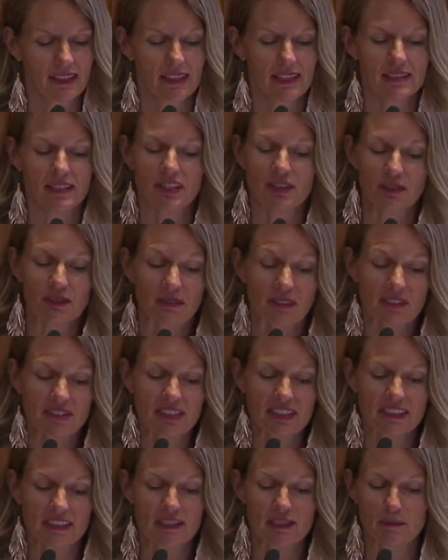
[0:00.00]
The
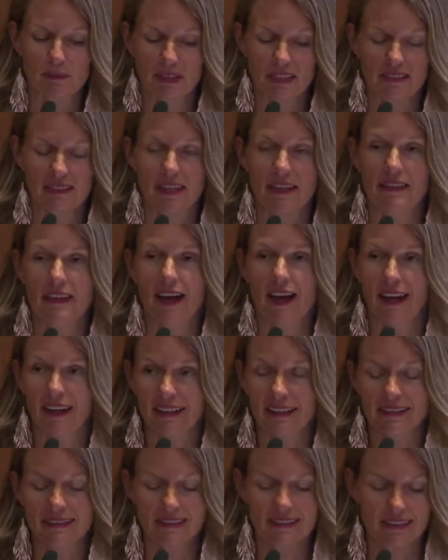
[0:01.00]
university is built on the
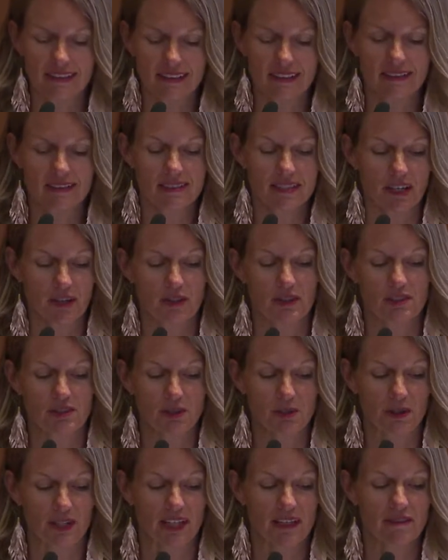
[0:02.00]
unceded
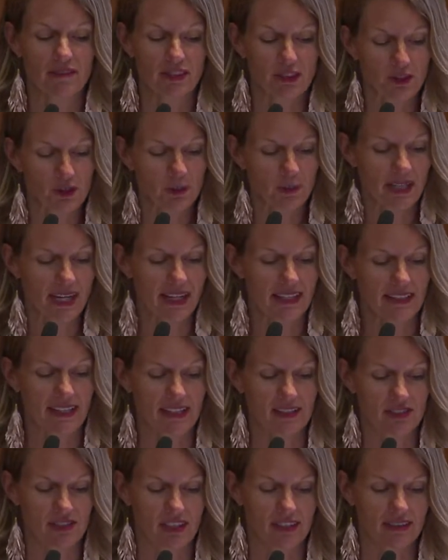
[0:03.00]
territory of the Kumeyaay
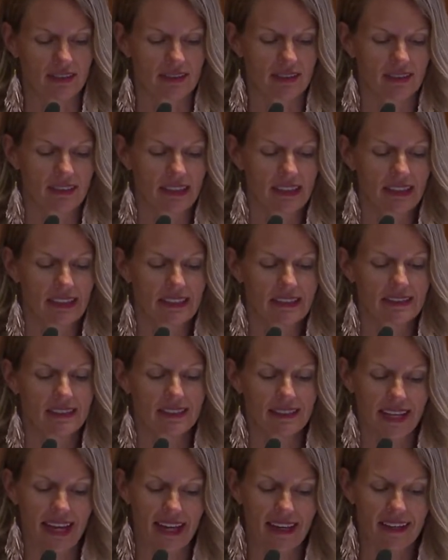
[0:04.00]
Nation.
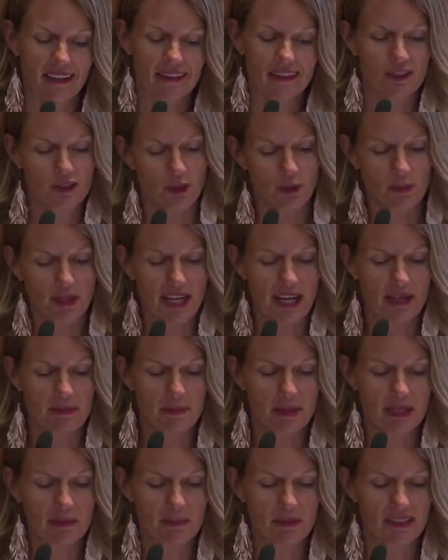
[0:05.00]
Today, the Kumeyaay
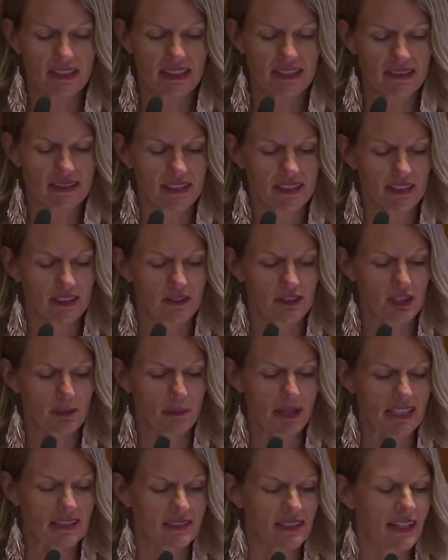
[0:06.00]
people continue to
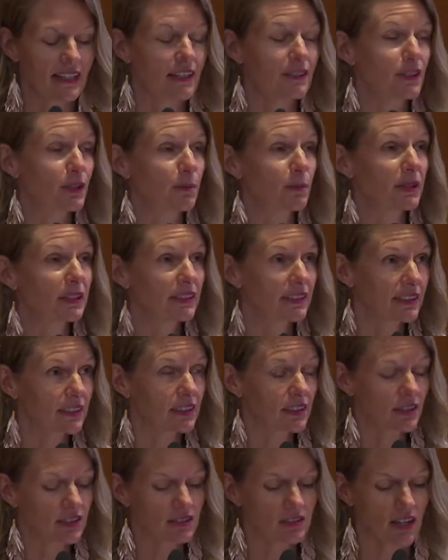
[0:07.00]
maintain their
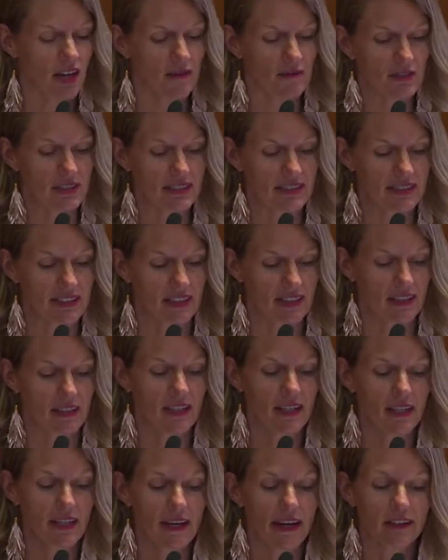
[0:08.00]
political sovereignty
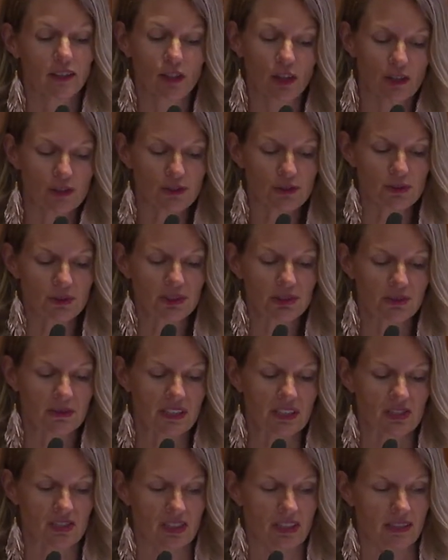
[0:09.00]
and cultural
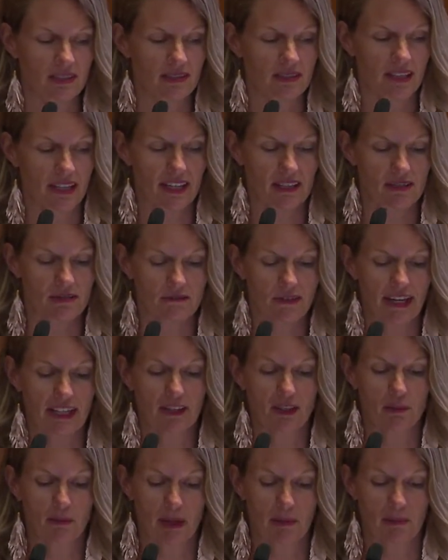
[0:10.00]
traditions as
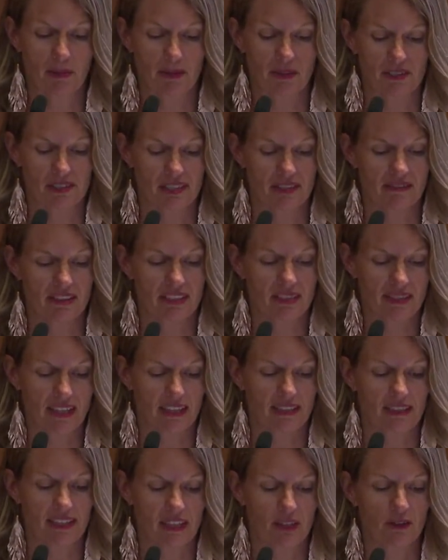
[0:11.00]
vital members of the
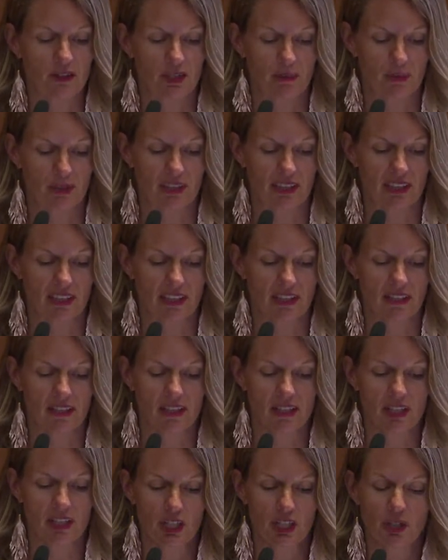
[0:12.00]
San Diego community.
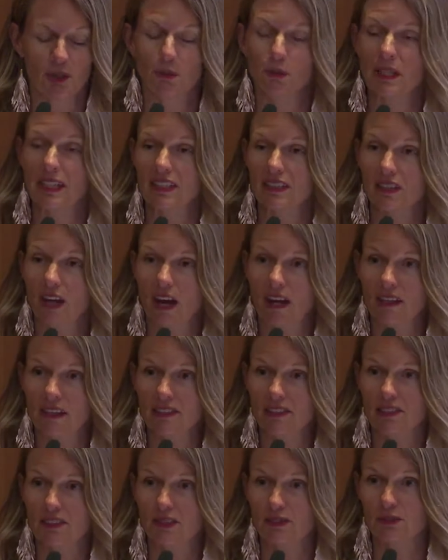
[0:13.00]
We
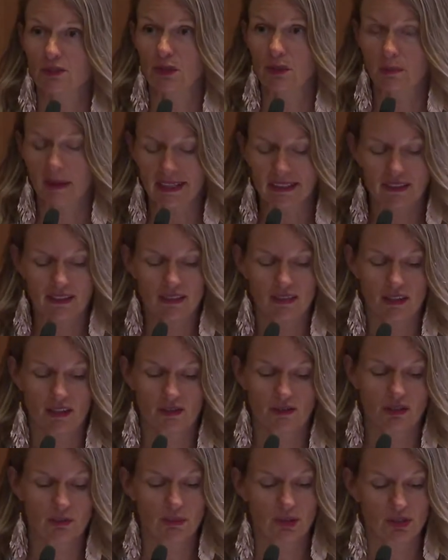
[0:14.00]
acknowledge their tremendous
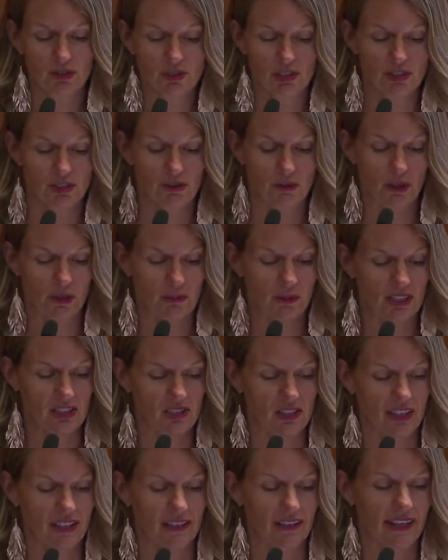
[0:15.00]
contribution to our
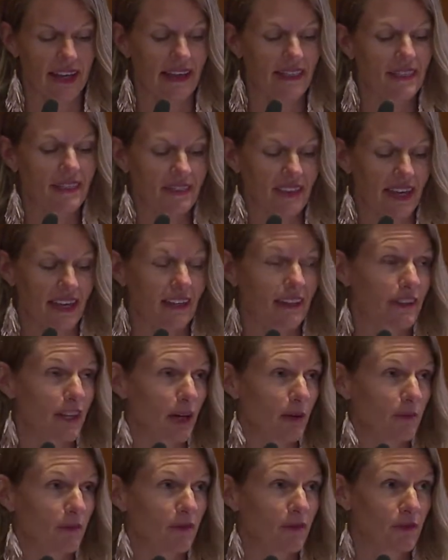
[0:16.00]
region and thank
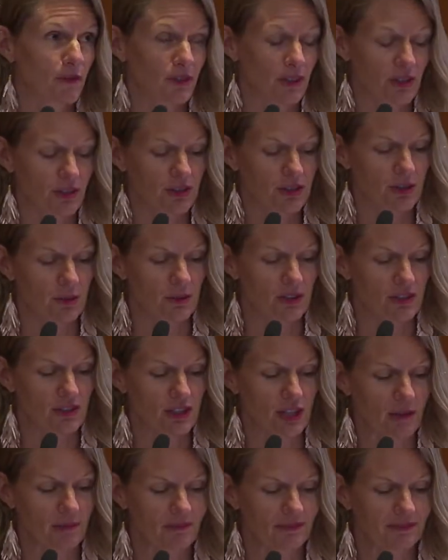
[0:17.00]
them for their
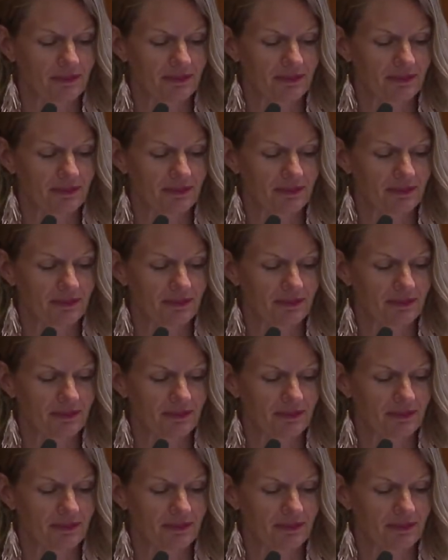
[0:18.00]
stewardship.